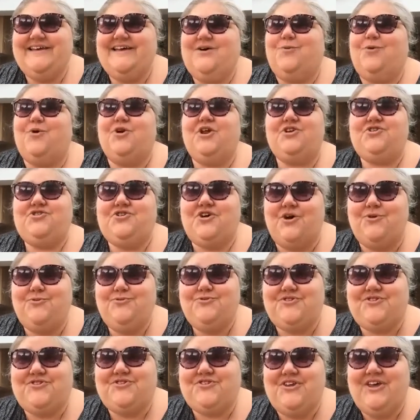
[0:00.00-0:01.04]
what I
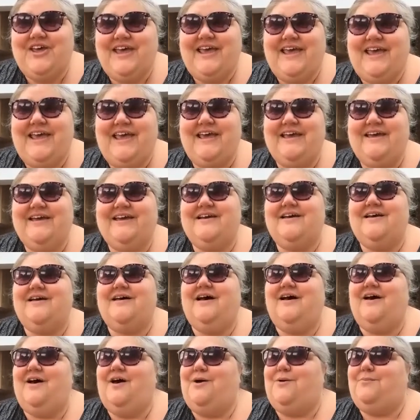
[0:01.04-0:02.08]
don't see,
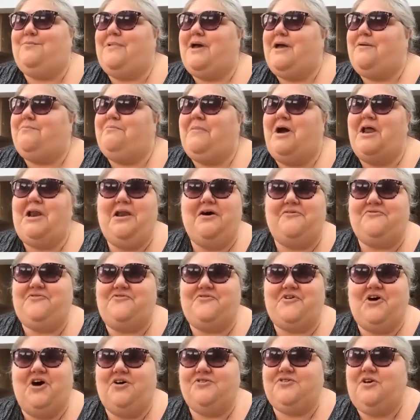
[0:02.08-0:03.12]
my love
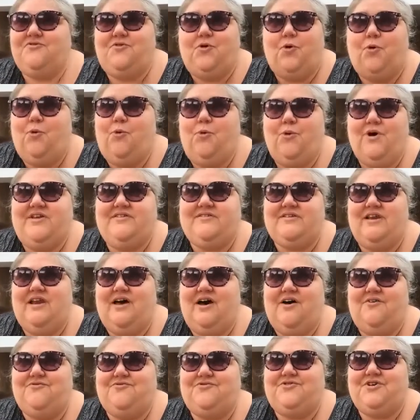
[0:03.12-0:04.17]
of art. I've always
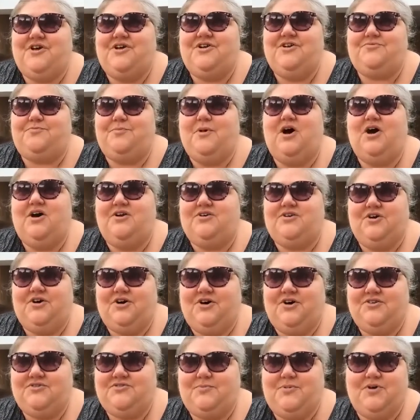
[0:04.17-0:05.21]
loved and admired
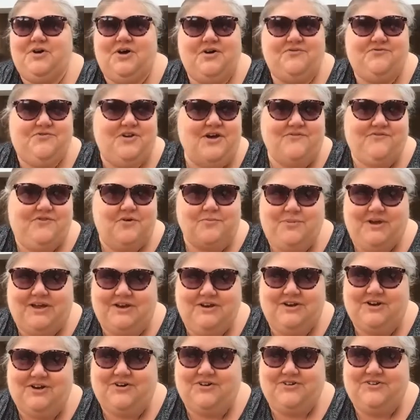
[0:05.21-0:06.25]
art, but have never been
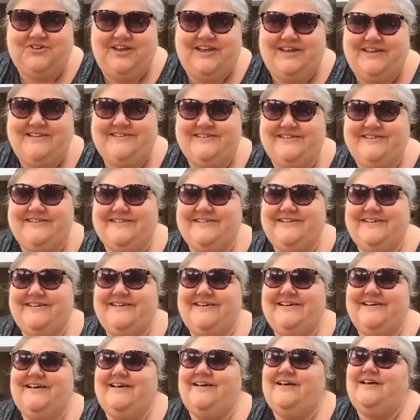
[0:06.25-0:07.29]
an artist.
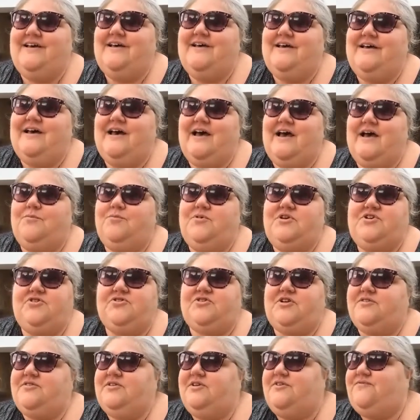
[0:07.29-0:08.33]
And we
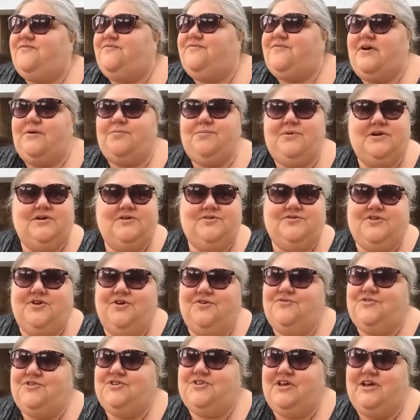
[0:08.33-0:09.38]
just had this fabulous
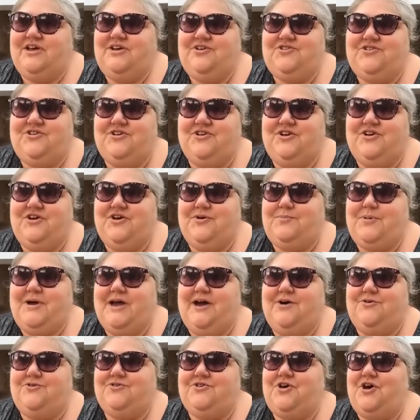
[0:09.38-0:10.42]
conversation
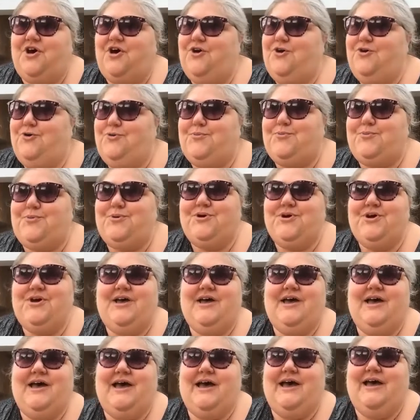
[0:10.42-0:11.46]
about hope
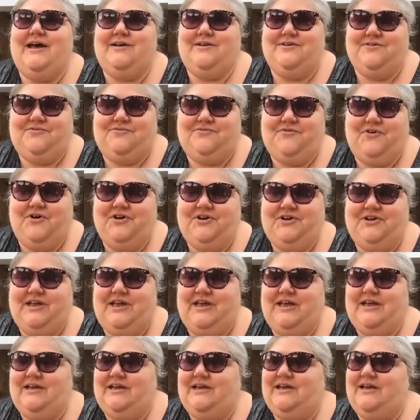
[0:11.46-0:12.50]
and
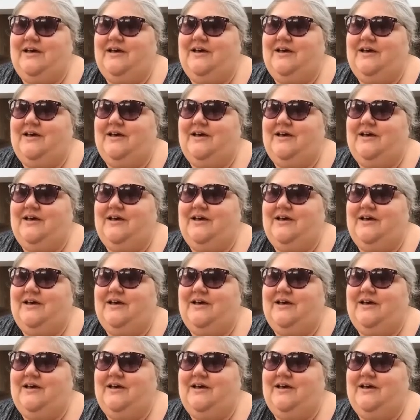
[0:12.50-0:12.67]
finding